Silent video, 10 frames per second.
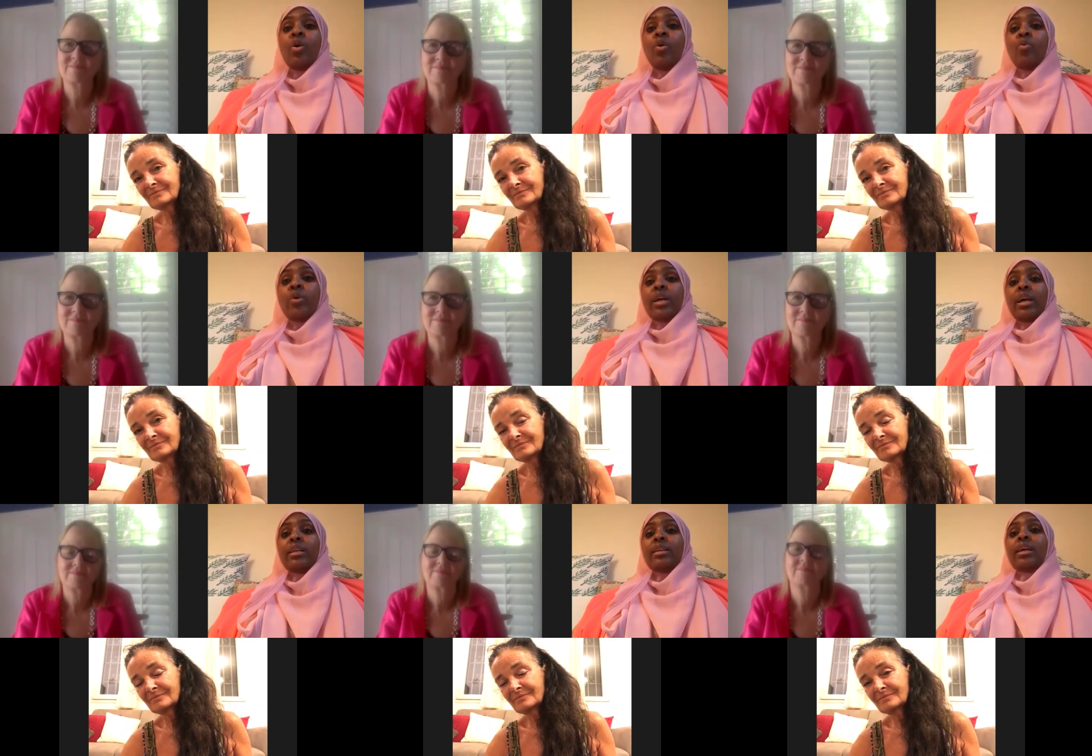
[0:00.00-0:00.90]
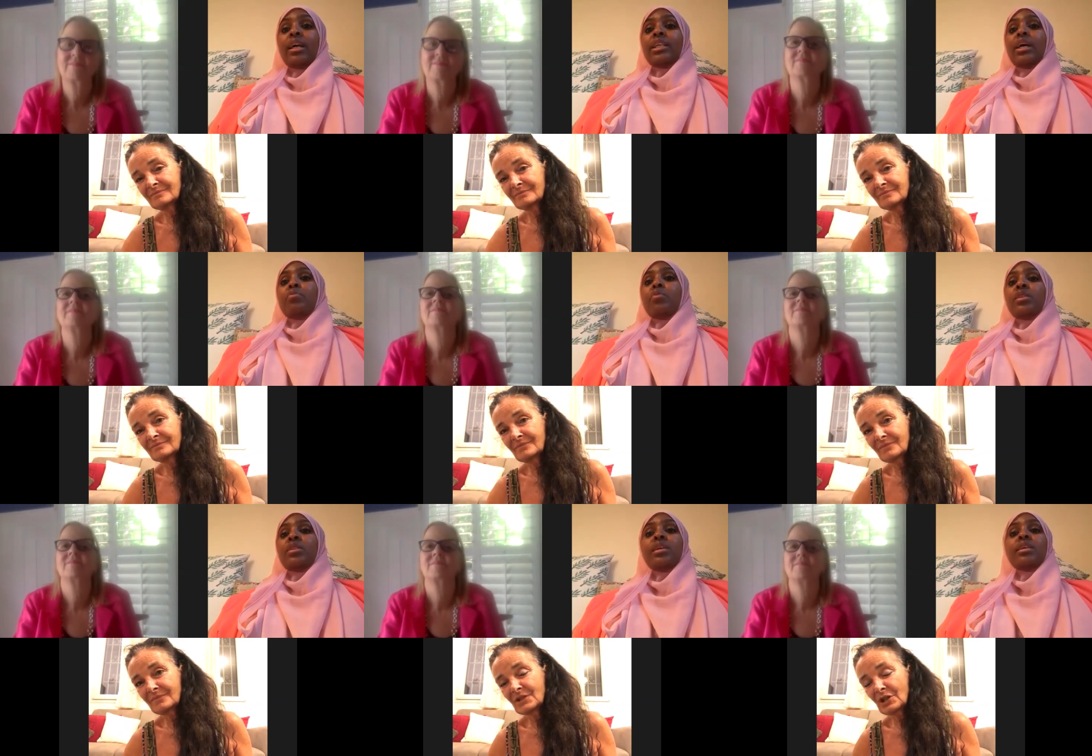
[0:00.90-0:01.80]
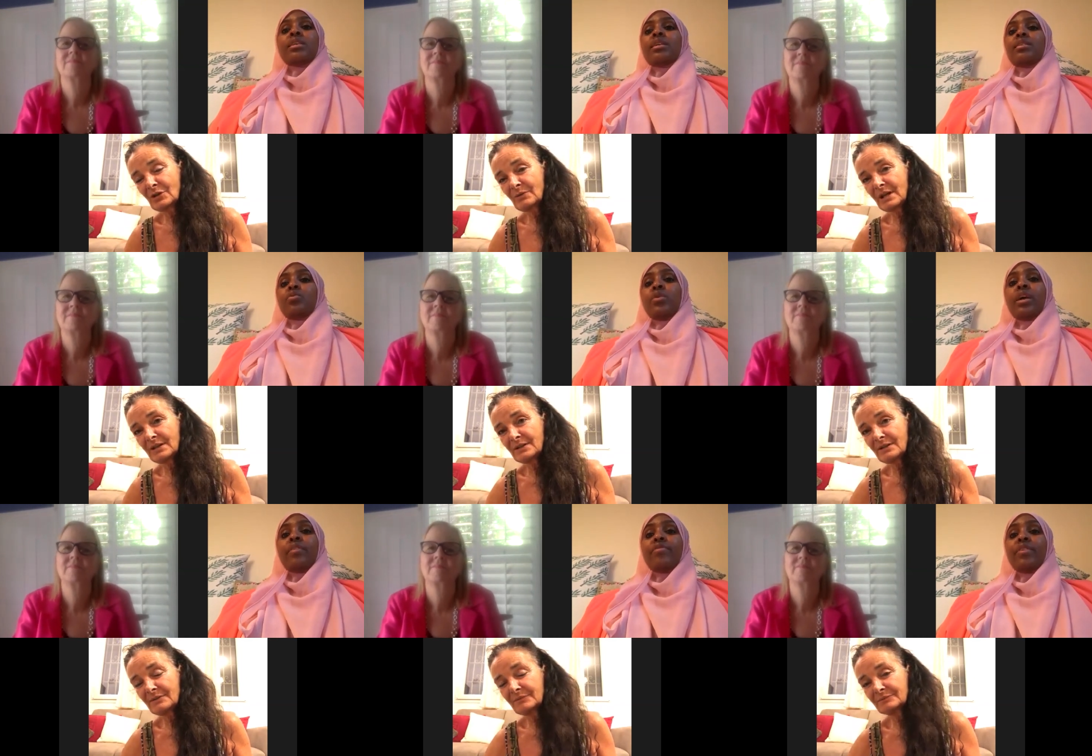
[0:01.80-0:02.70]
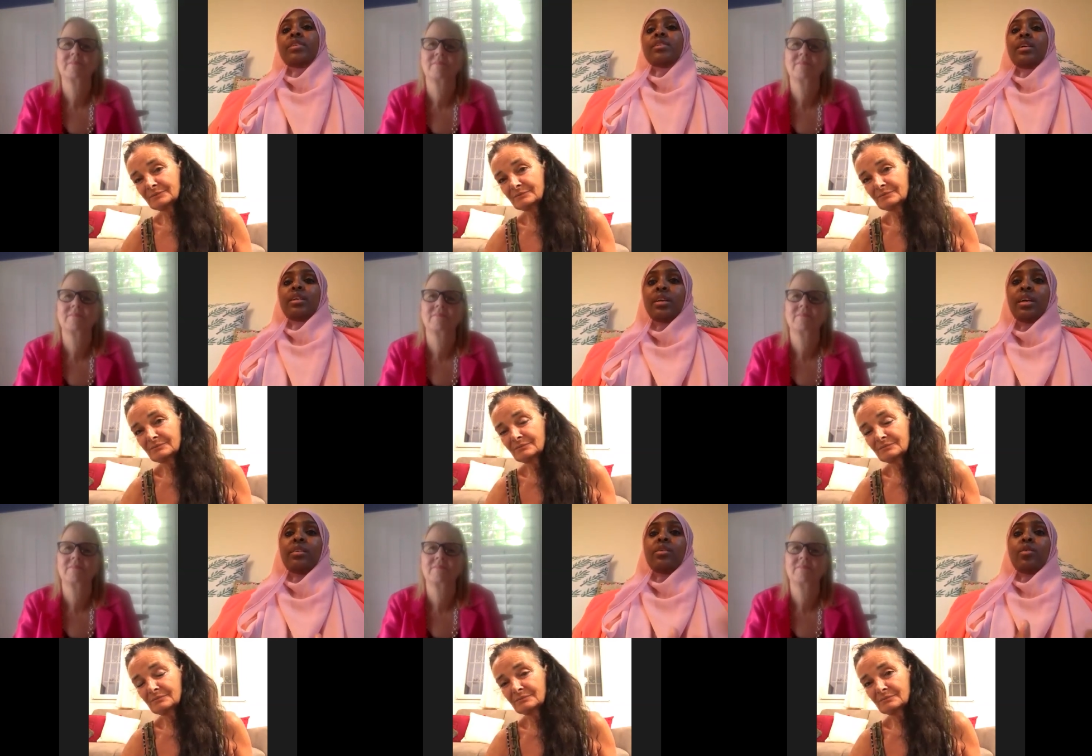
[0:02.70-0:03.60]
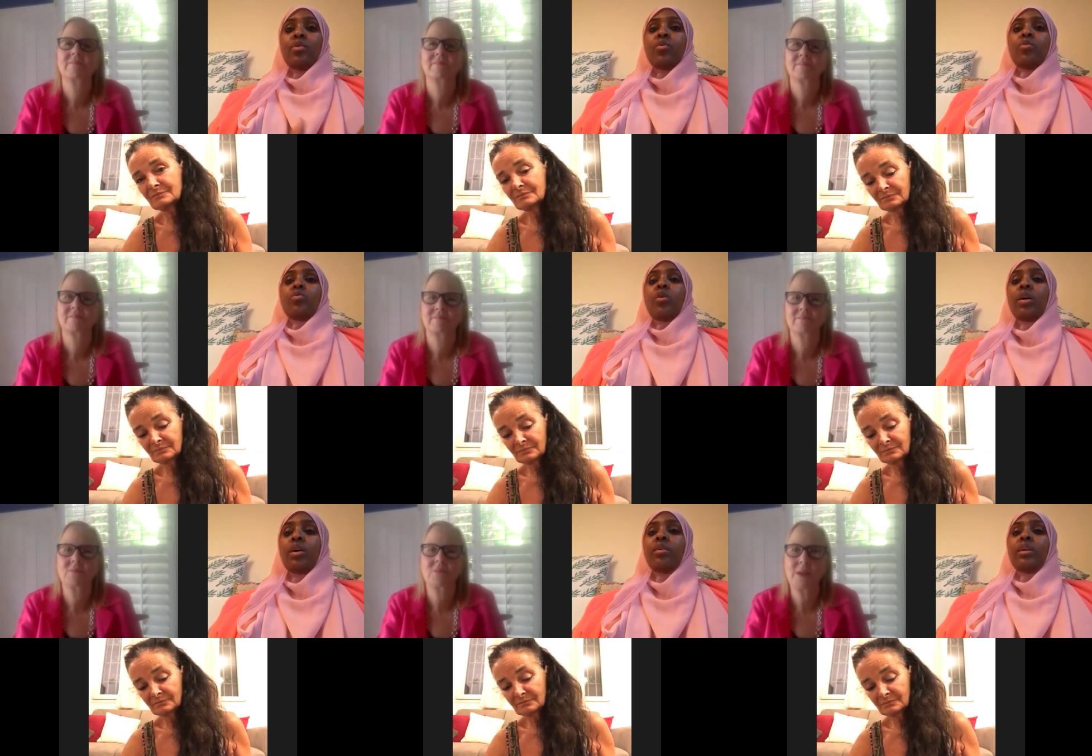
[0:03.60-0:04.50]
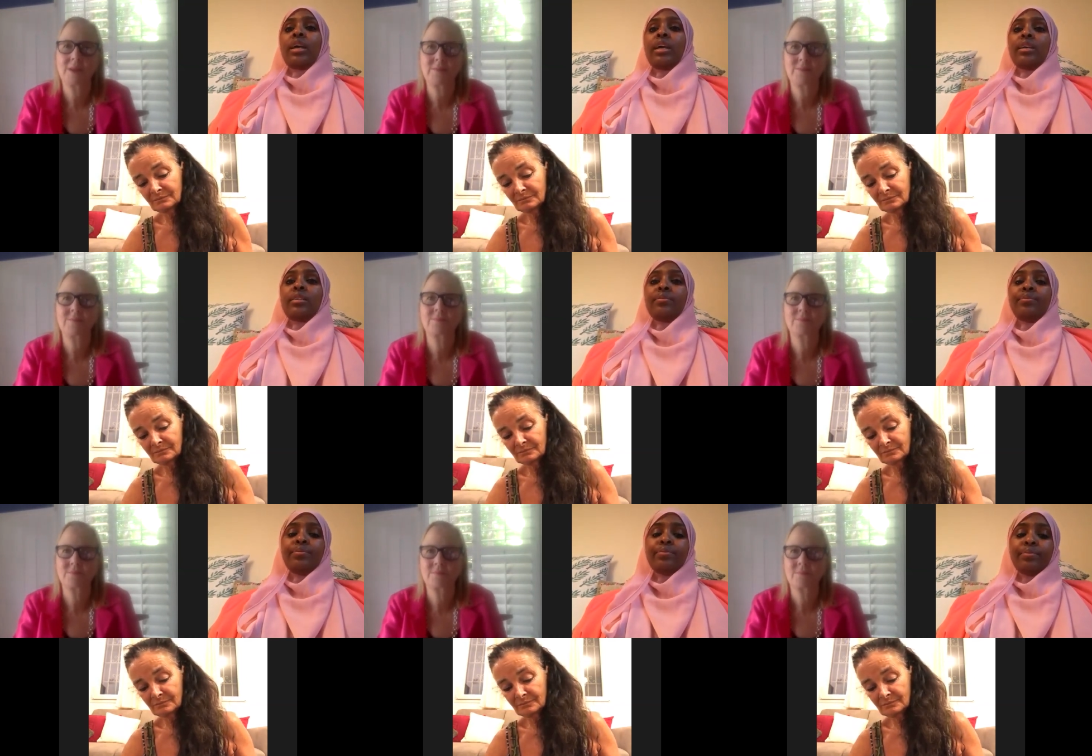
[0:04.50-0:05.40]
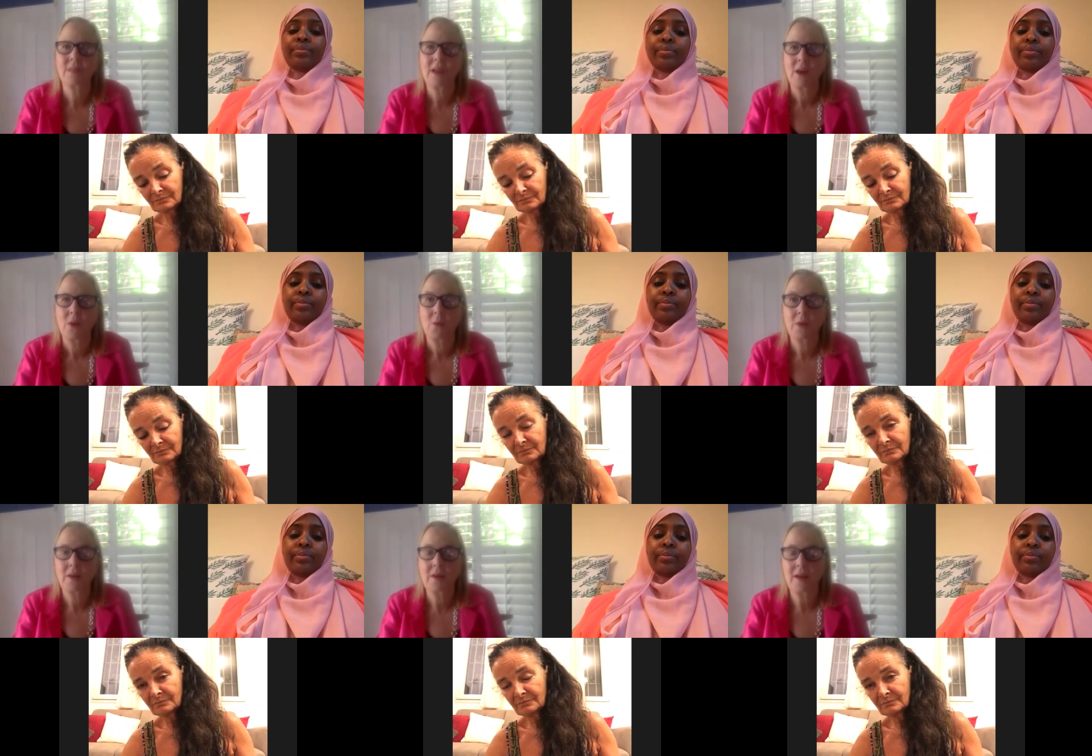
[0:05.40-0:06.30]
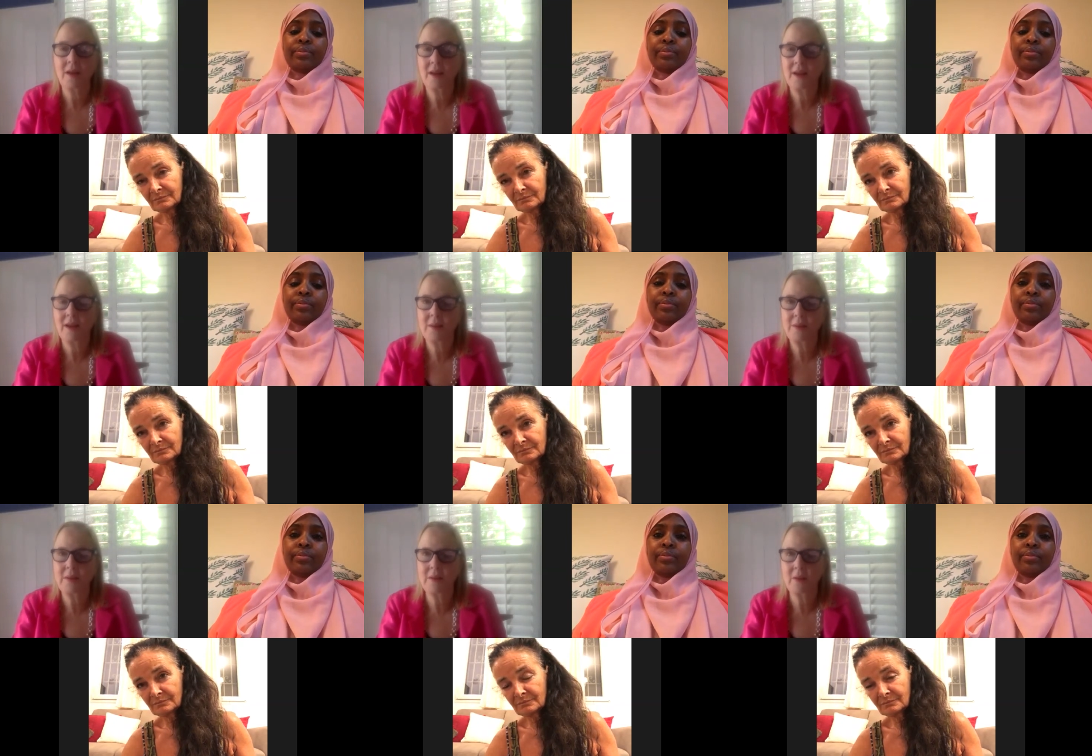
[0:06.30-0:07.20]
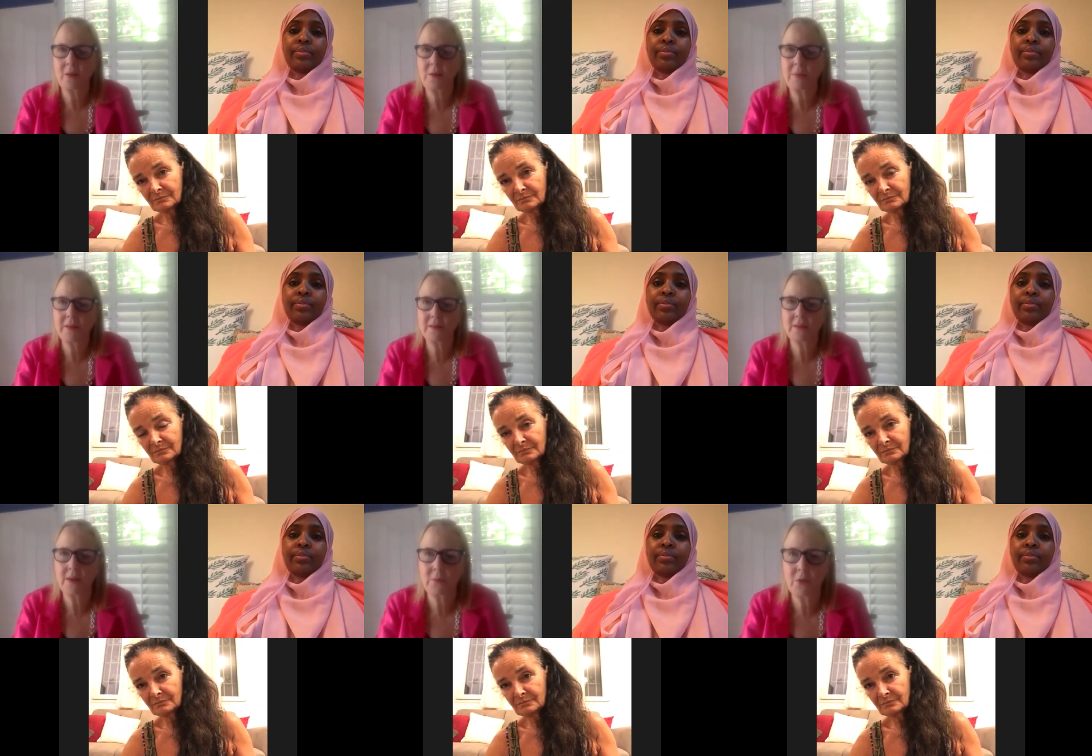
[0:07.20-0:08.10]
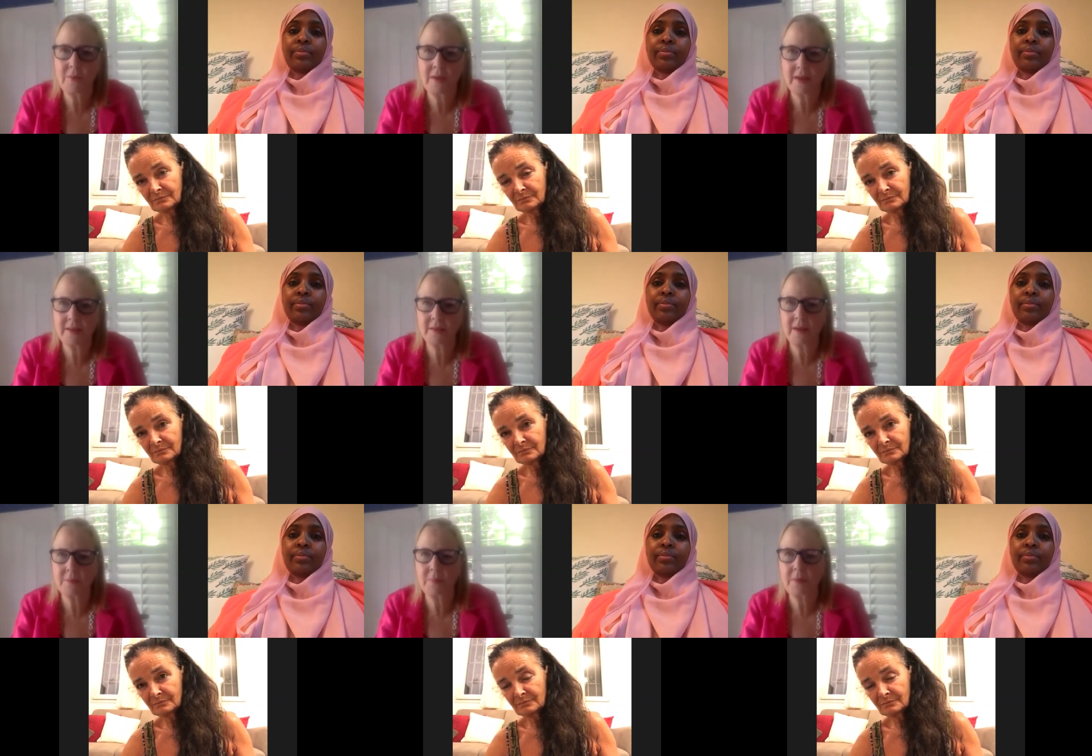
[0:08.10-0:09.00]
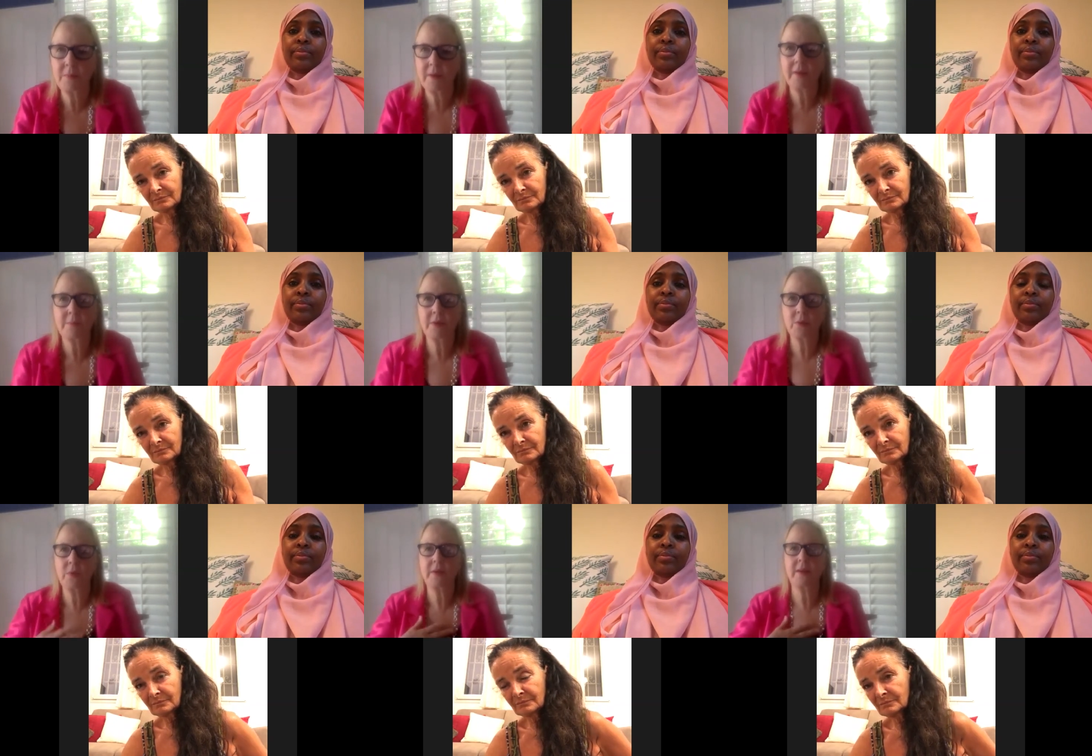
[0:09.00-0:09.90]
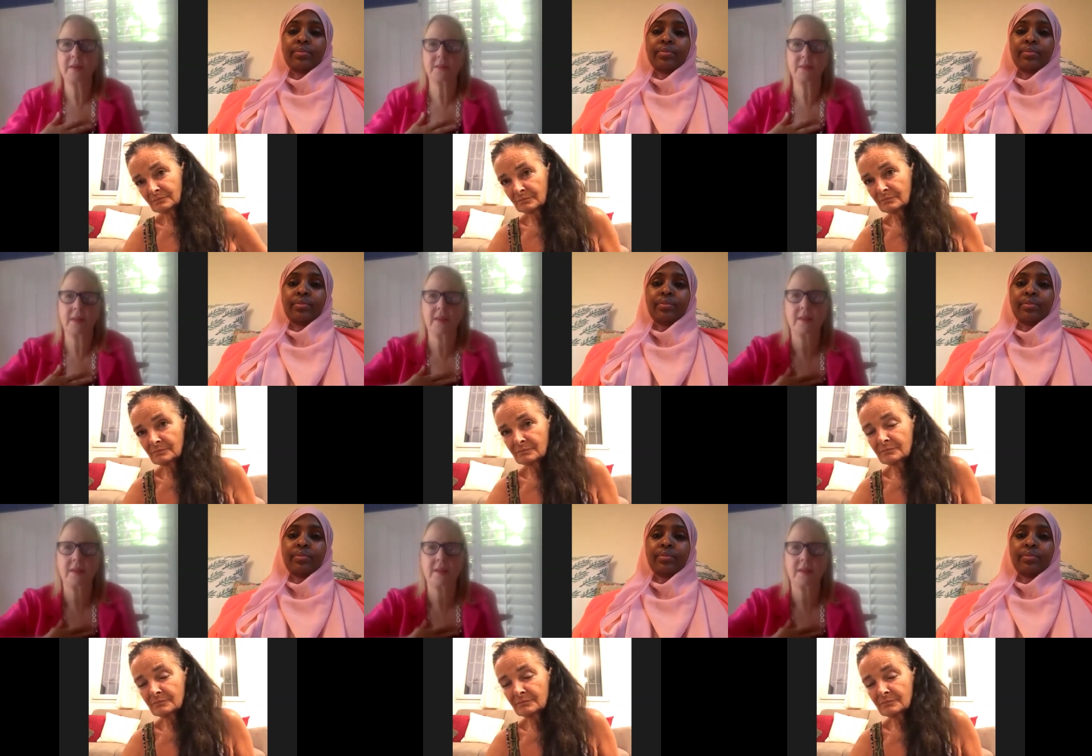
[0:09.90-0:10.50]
Speaker 1: we can catch up with things and we can fix mm. it and you know work on again
Speaker 2: well i mean going back to nairobi i can be i can bear witness that